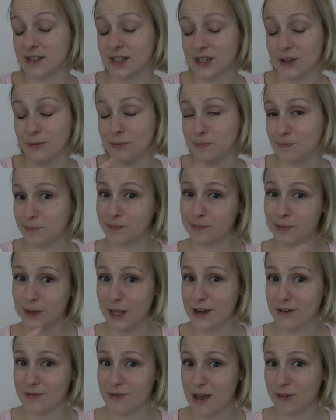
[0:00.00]
So
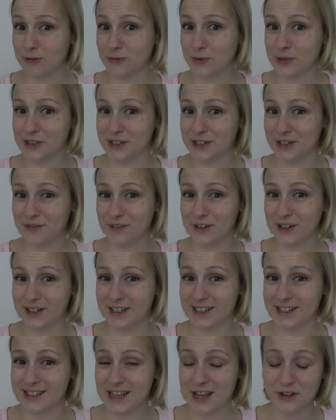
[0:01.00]
play around with the
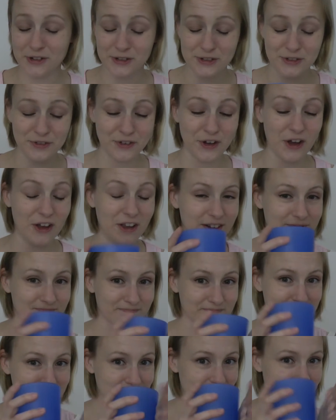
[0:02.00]
different containers you've got.